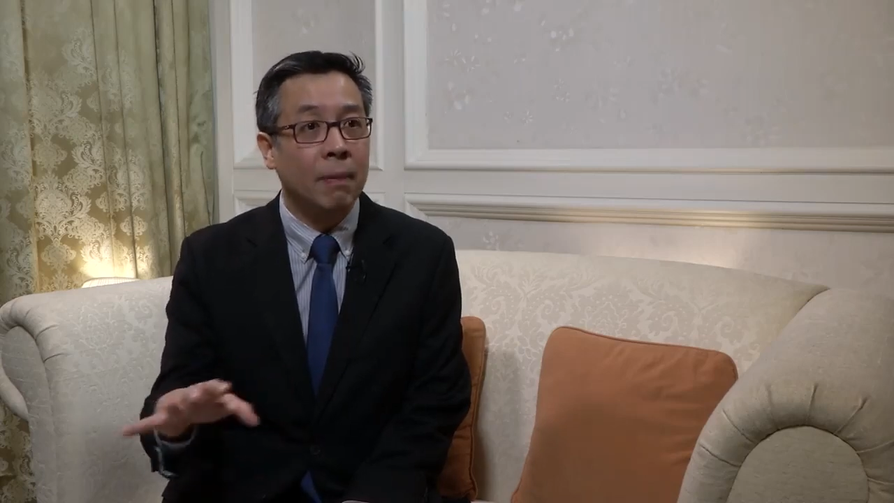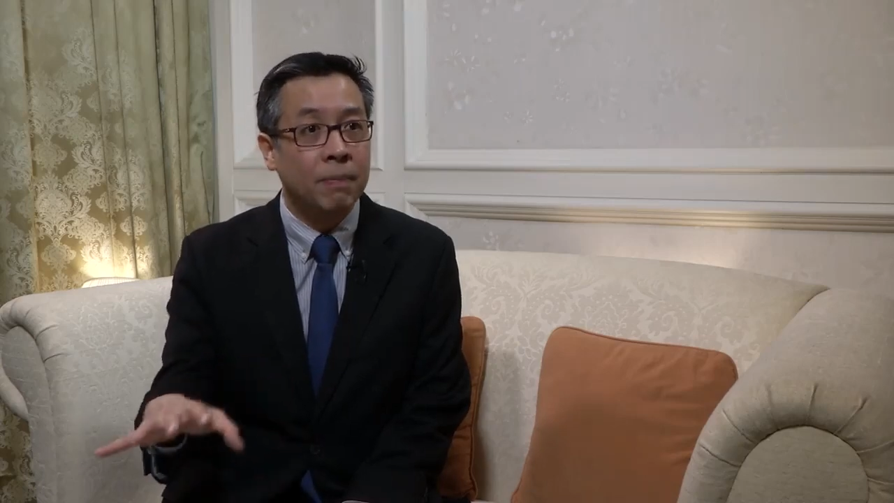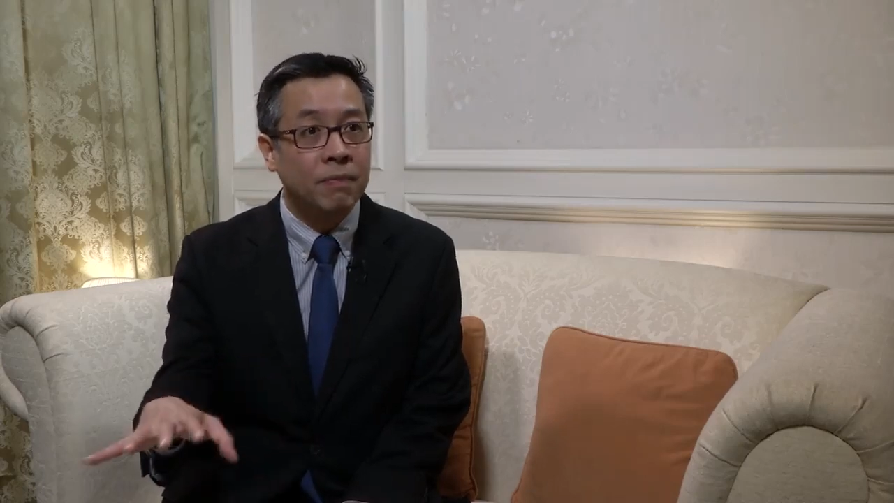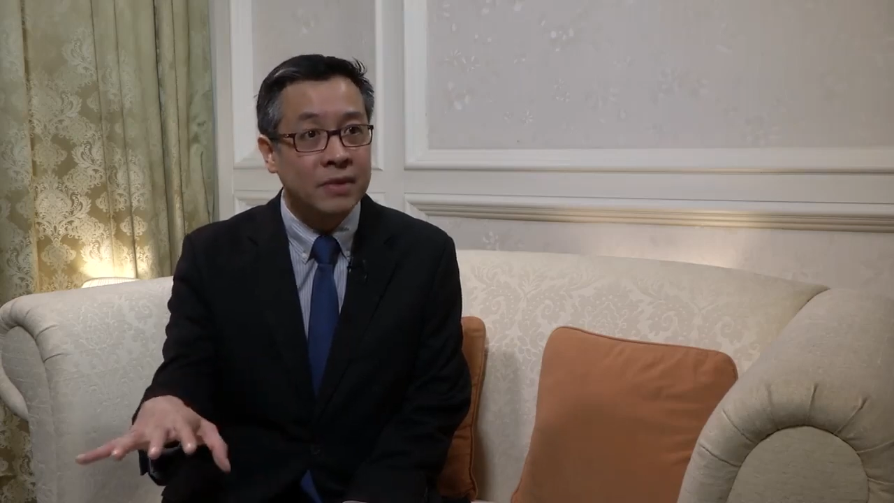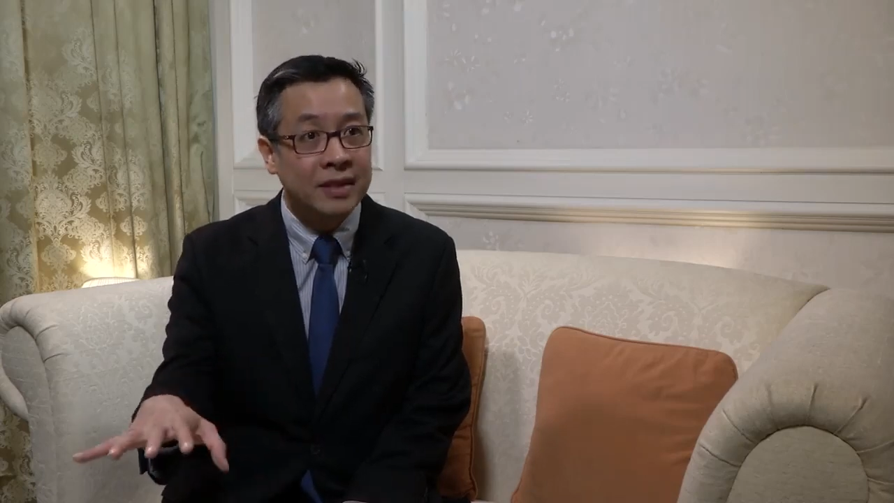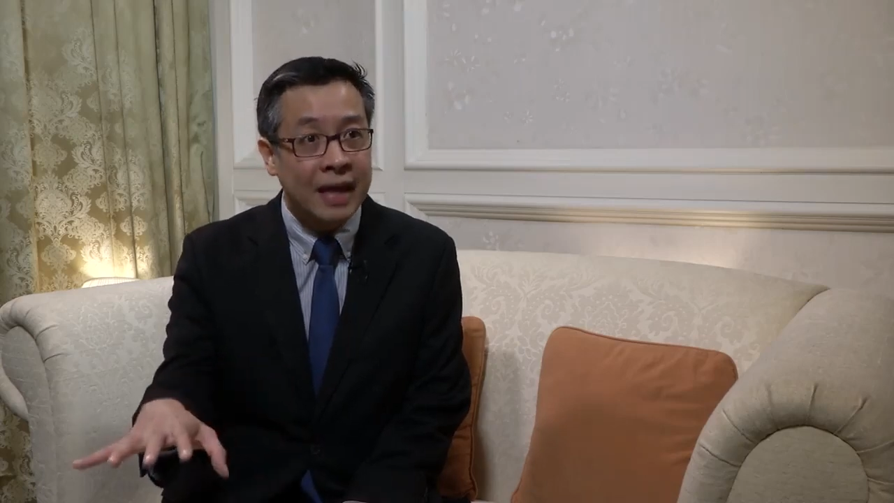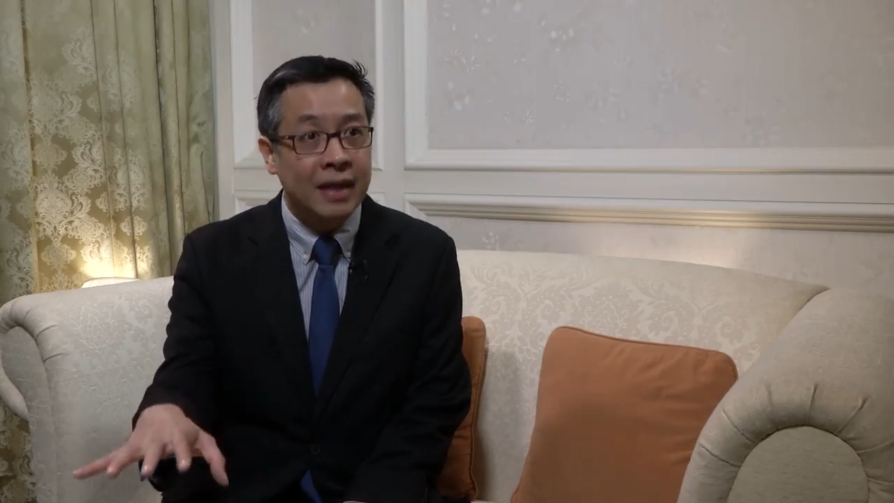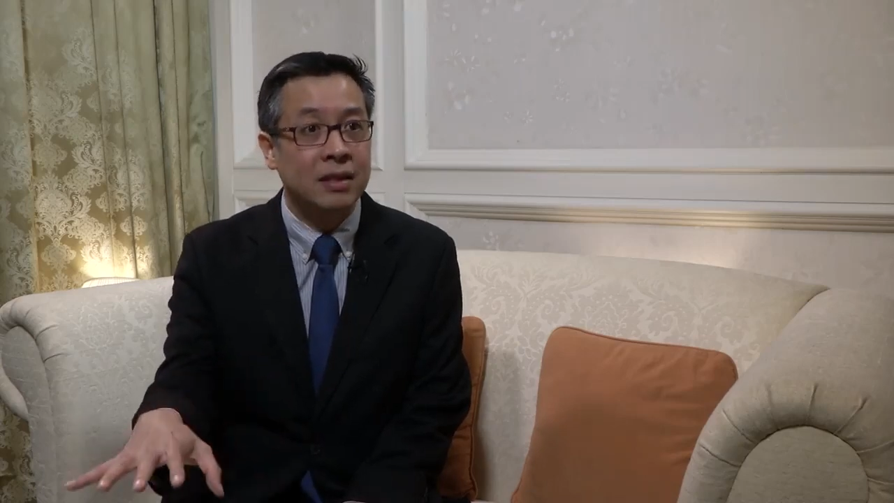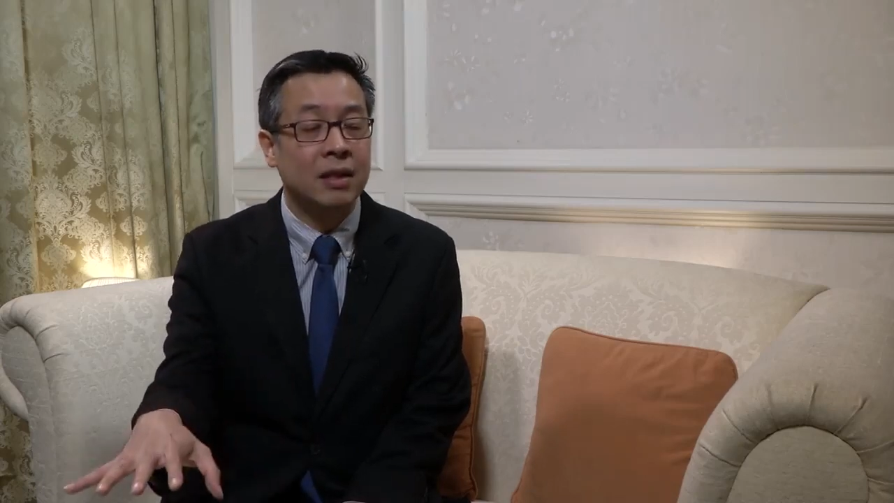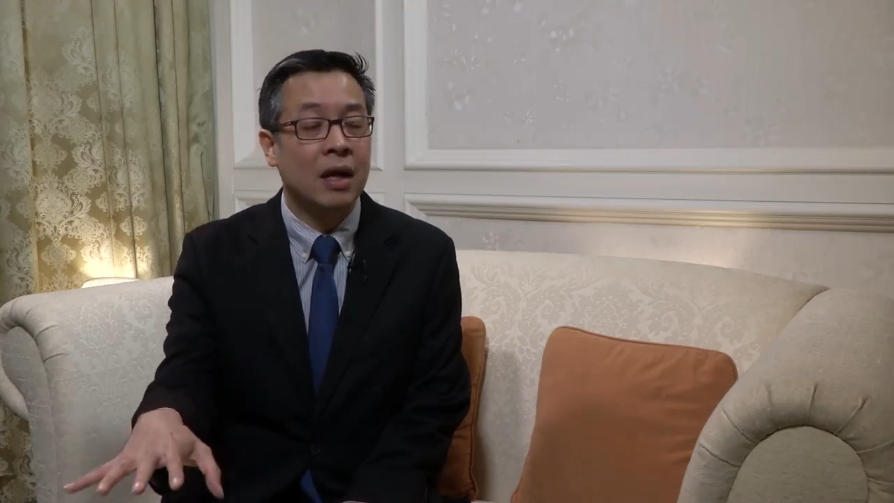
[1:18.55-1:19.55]
a
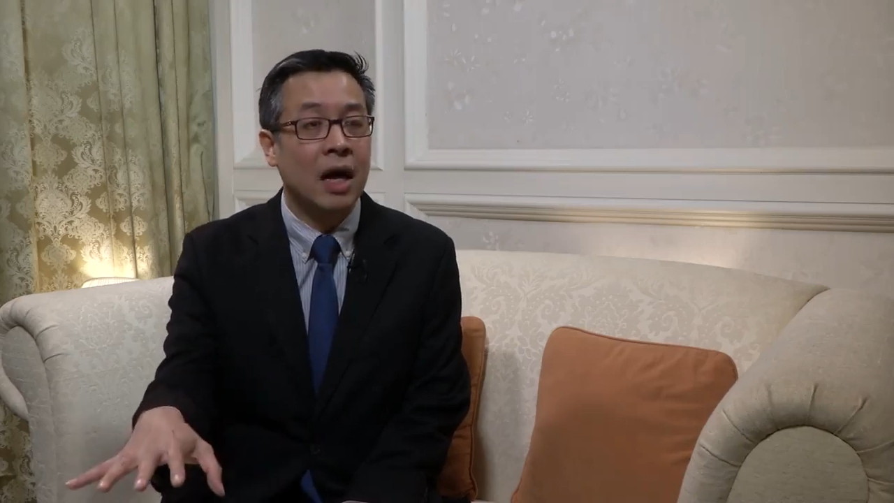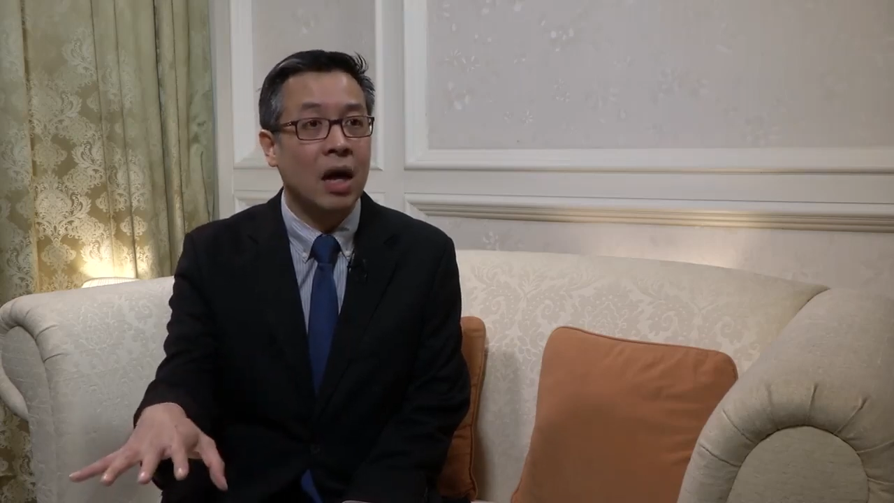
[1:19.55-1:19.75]
set